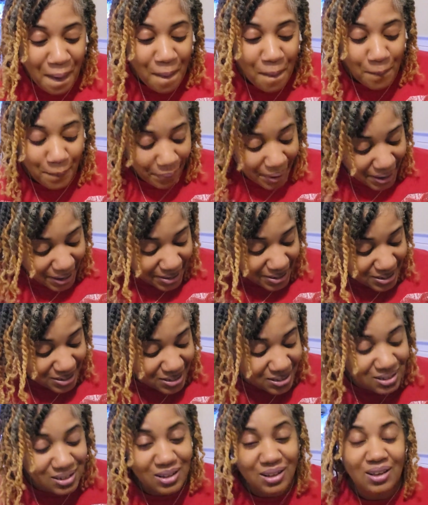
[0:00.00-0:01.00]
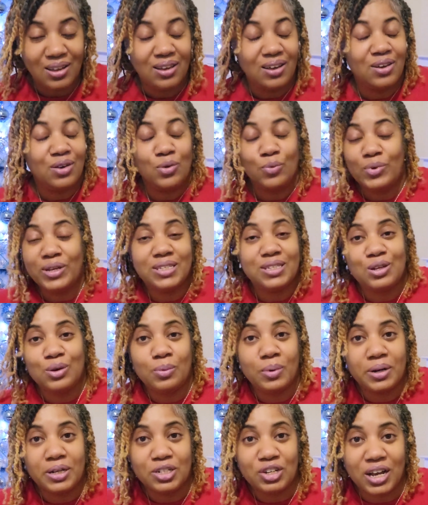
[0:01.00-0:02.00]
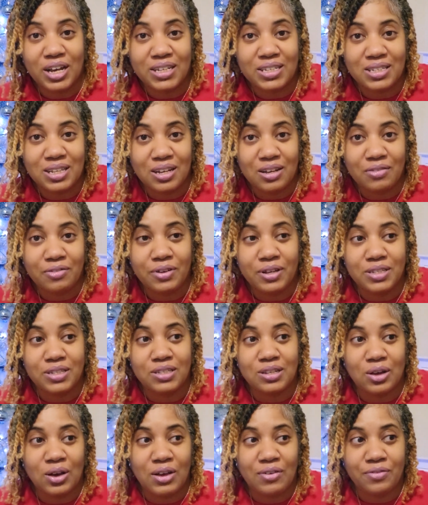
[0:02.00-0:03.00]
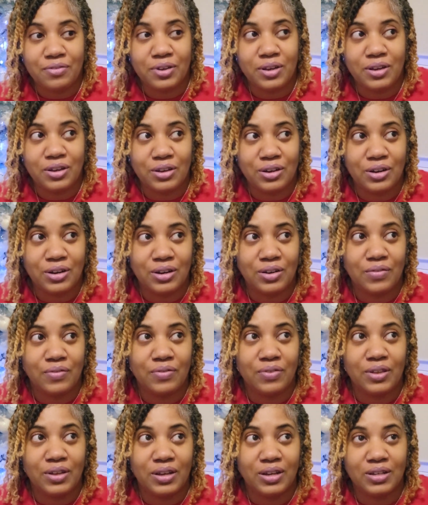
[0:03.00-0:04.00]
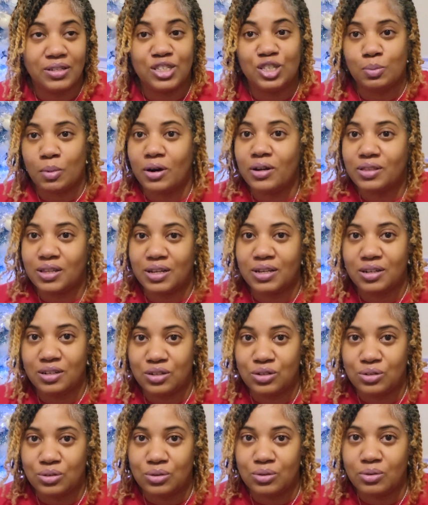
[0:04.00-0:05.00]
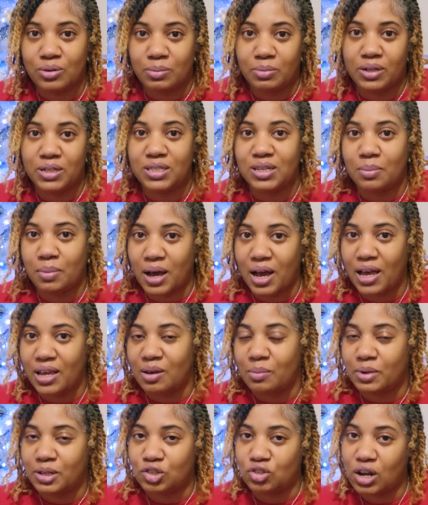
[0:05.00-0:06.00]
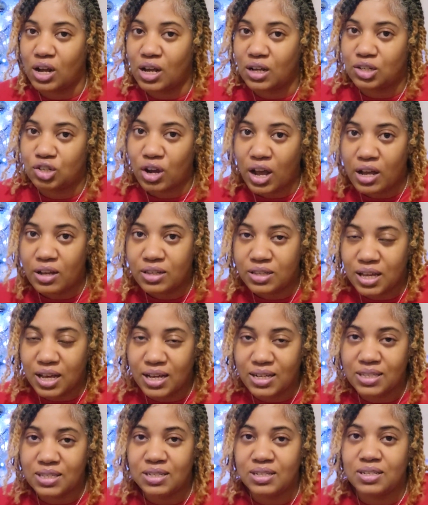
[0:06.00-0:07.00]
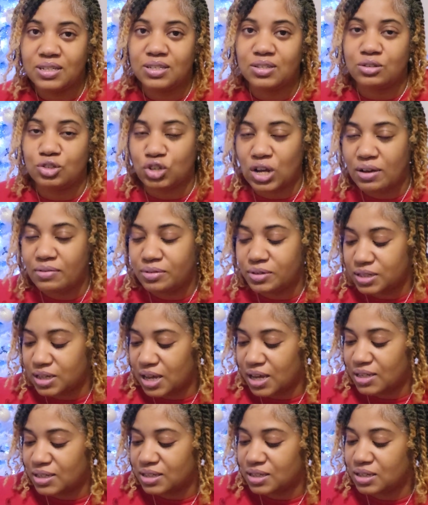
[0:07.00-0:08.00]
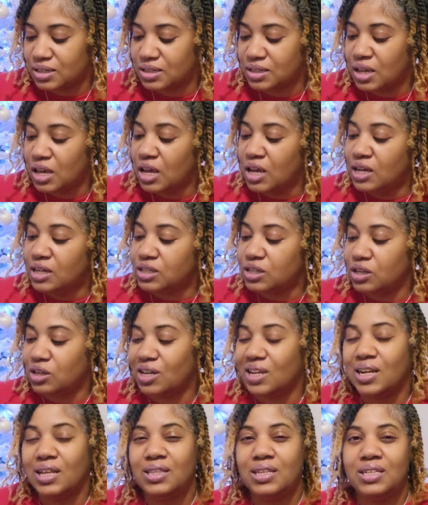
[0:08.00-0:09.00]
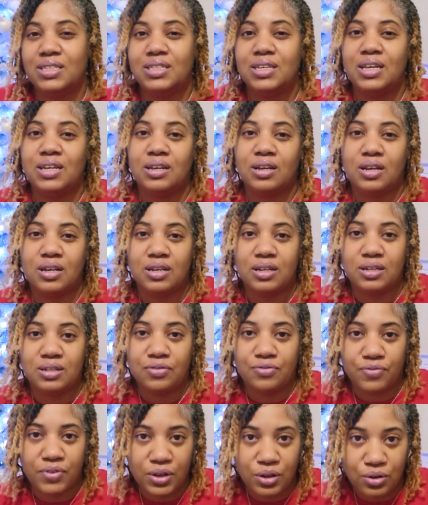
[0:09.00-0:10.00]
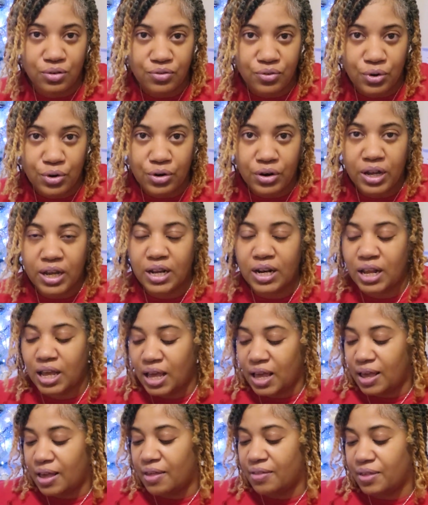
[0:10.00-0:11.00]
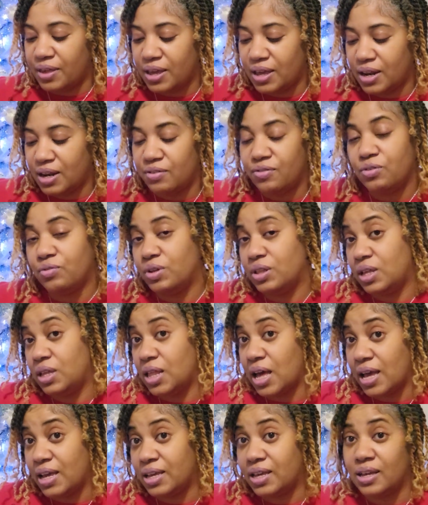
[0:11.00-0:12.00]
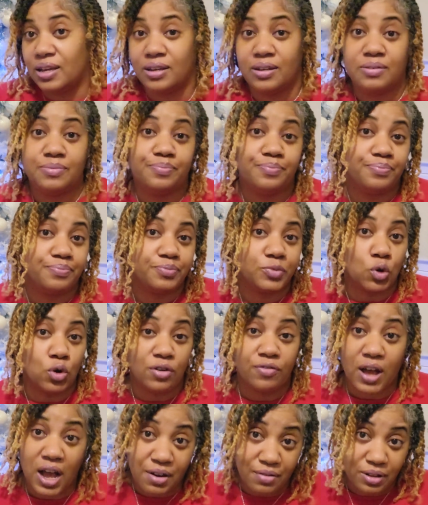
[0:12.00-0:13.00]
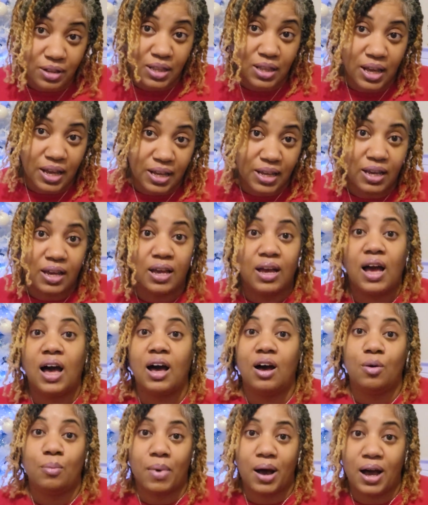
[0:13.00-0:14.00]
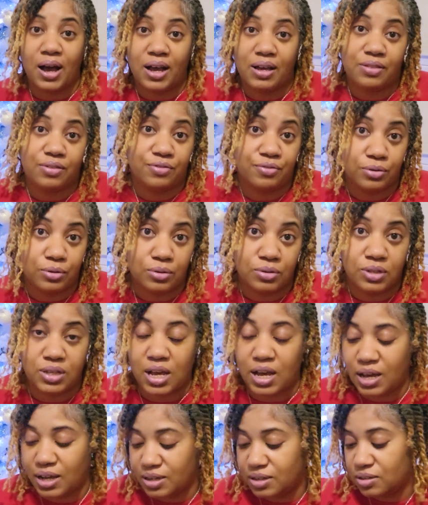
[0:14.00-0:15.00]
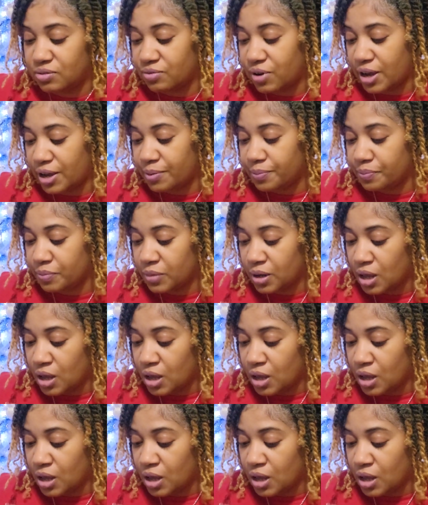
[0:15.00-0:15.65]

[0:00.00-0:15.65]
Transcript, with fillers: But we still want to try stuff. And so I figure the smart thing to do would be to buy them in tri trial sizes or travel sizes. So you can at least get a good feel for it. And then if you really like it, or if I really like it, I'll buy the full size, right?